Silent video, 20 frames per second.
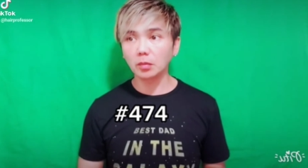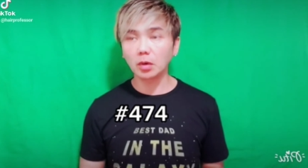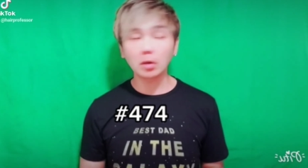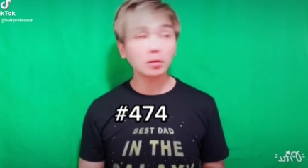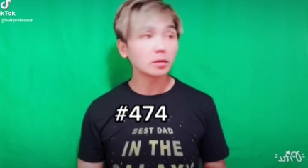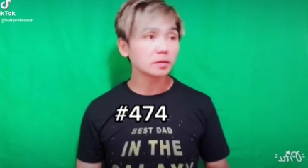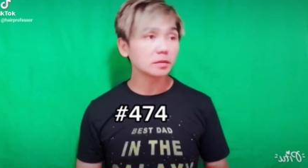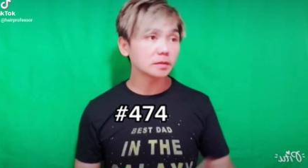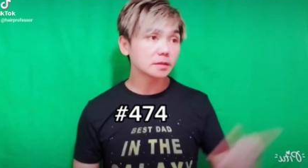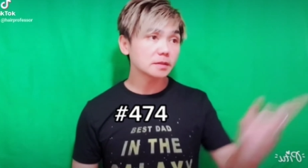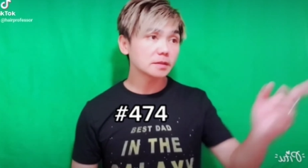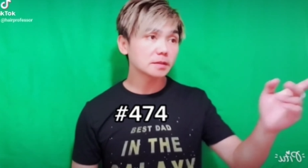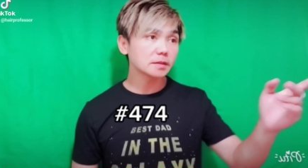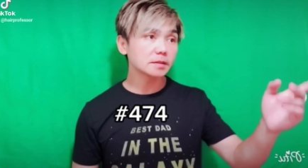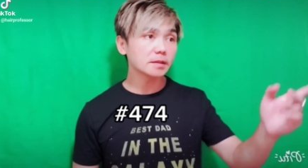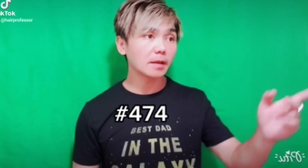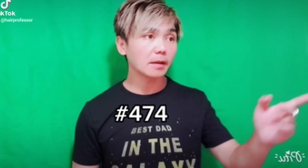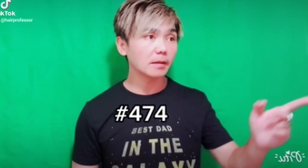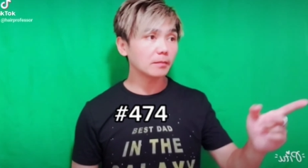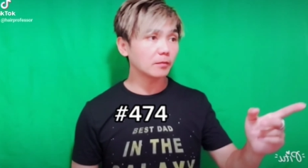
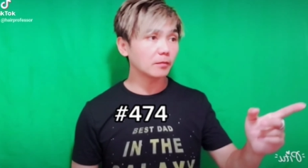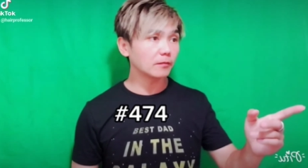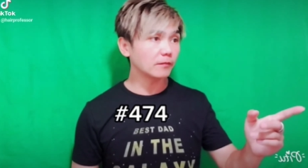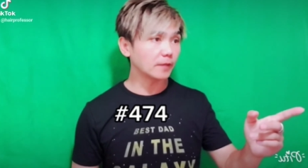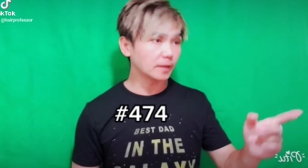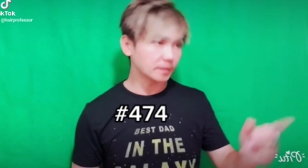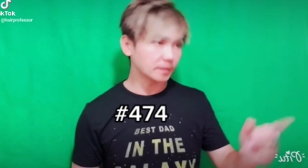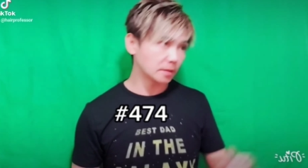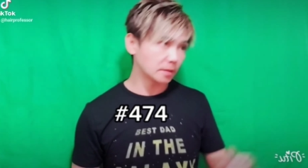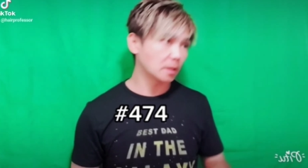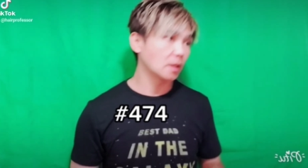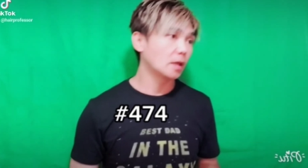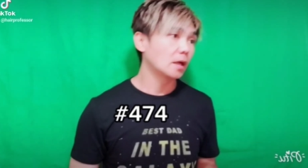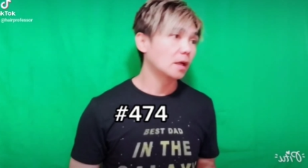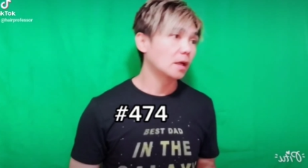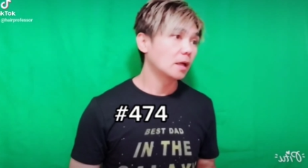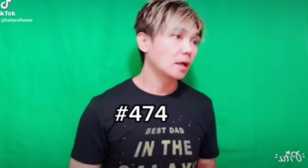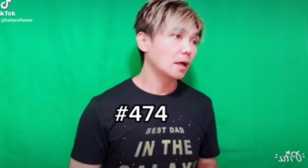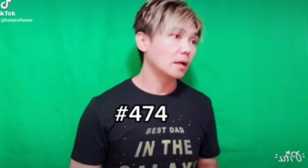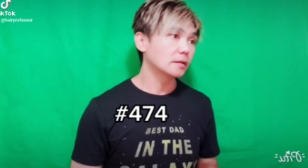service five
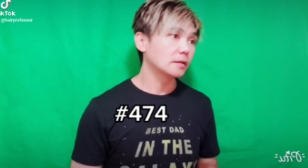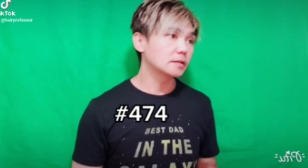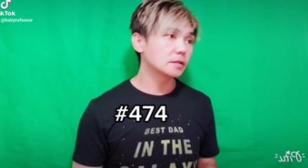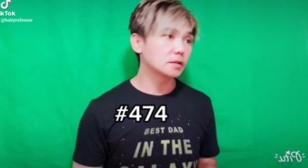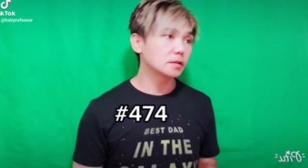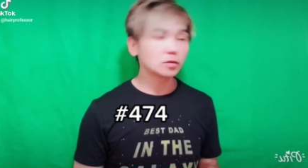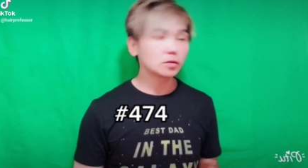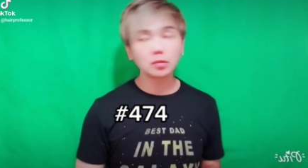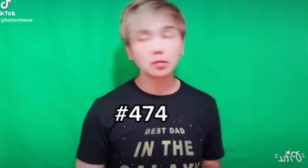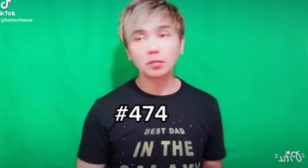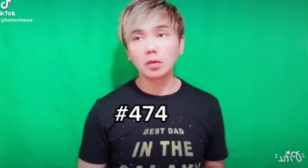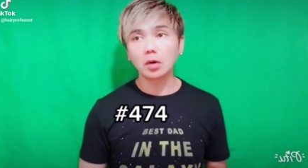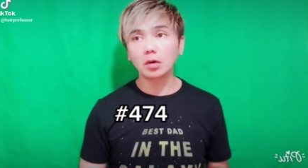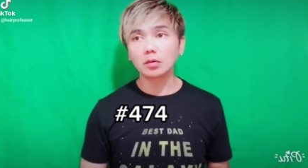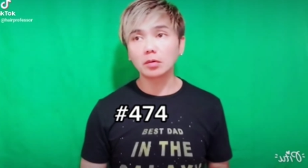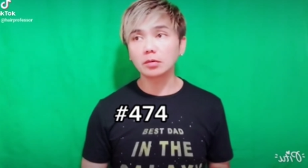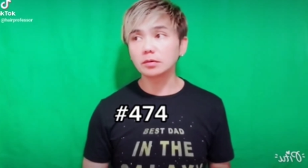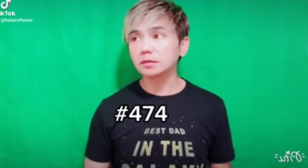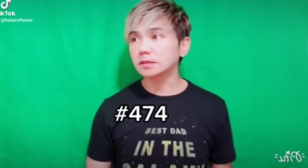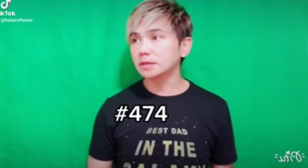just walk-in
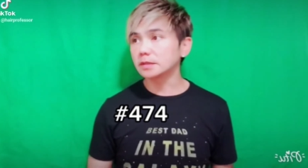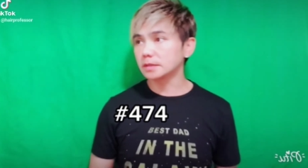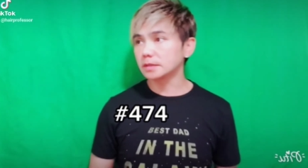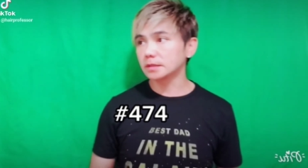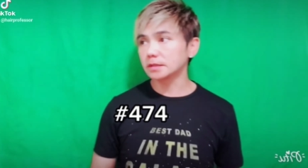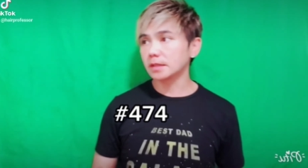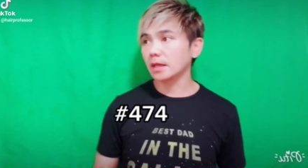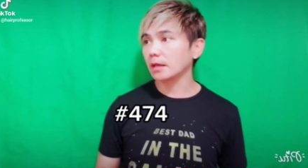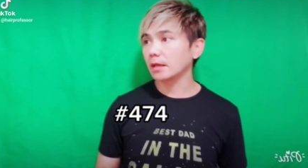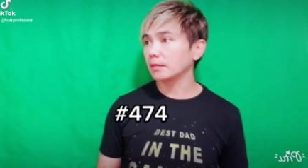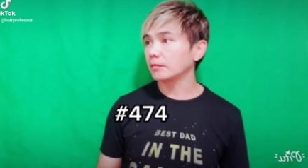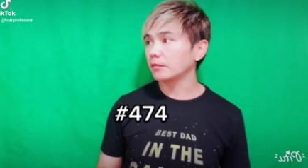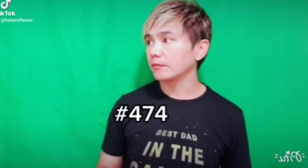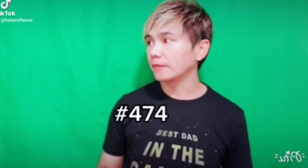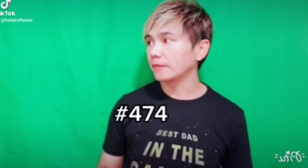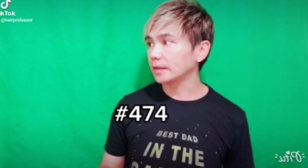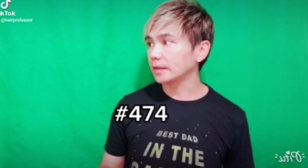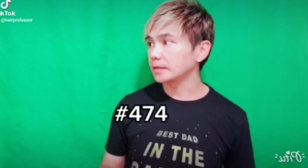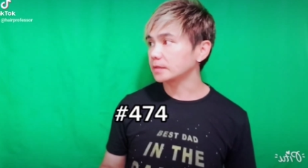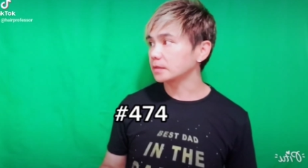client and make
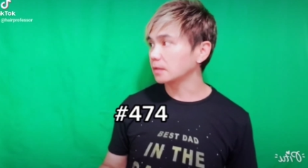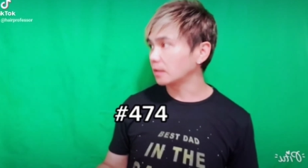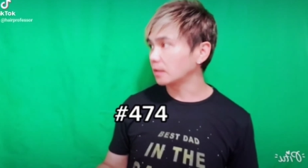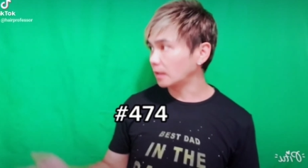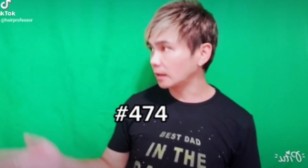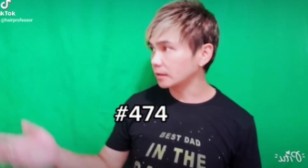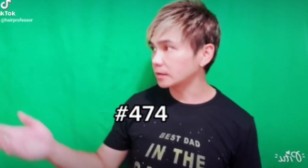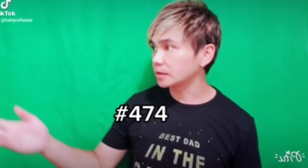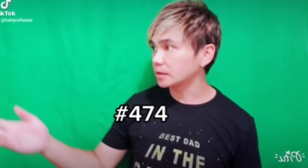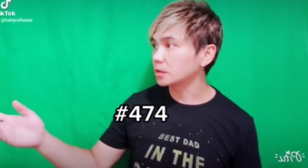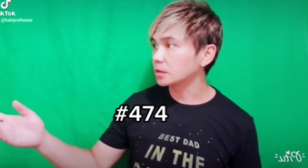appointment for them.